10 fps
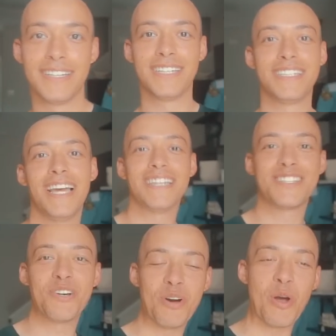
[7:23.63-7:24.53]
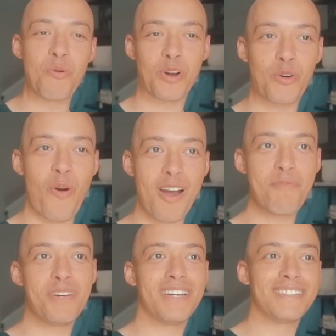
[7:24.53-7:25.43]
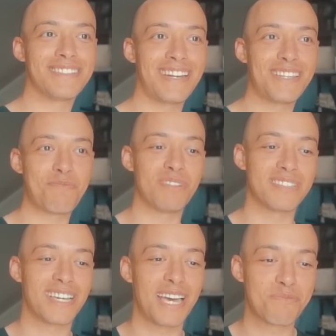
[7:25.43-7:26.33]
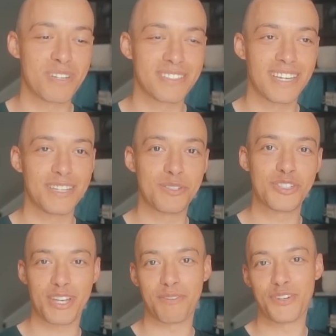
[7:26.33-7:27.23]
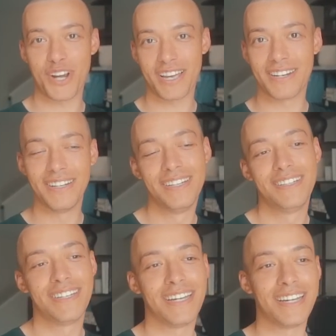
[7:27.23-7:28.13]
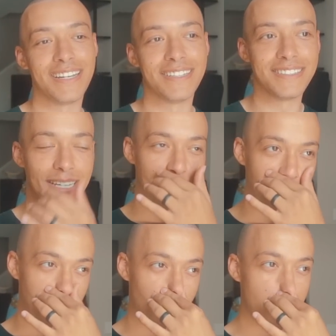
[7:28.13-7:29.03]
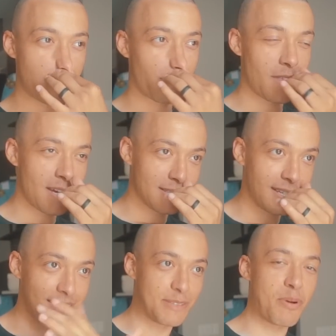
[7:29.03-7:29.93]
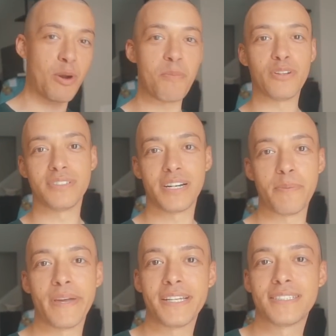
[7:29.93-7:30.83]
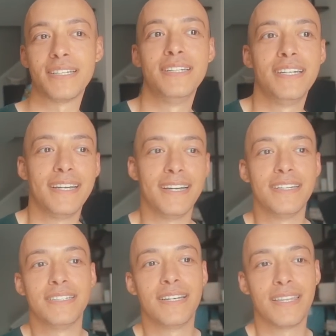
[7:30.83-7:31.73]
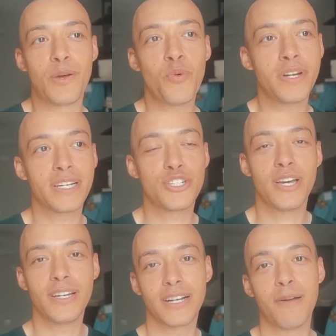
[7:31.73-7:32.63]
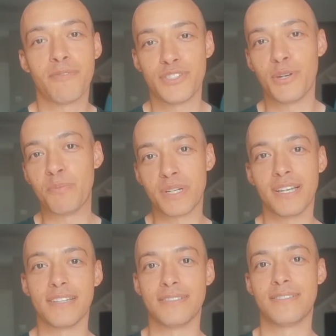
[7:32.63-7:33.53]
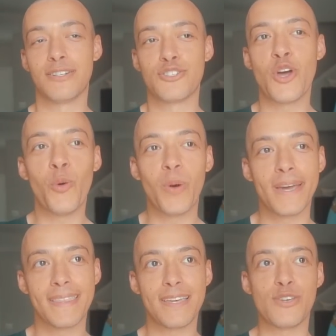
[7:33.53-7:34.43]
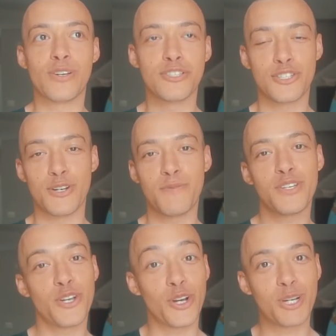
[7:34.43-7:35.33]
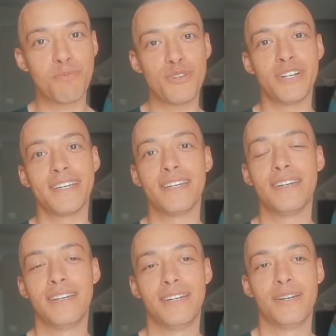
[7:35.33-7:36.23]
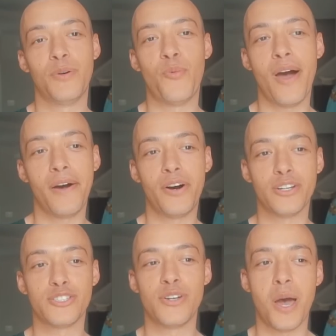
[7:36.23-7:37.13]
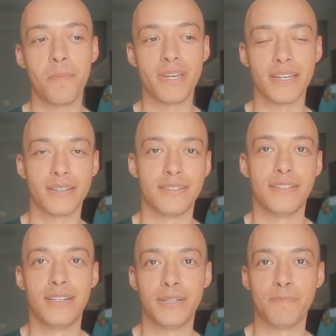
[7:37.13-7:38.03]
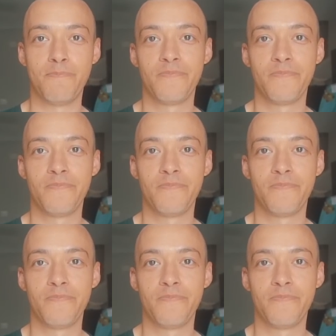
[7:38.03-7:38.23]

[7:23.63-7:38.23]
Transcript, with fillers: them. Yeah, so a requirement inside of the police academy is that you shave your head. Yeah. And um, the reason for that is because it's paramilitary based and uh, they want to get you out of your comfort zone because yeah. there's no way that you can serve your community while also not being um,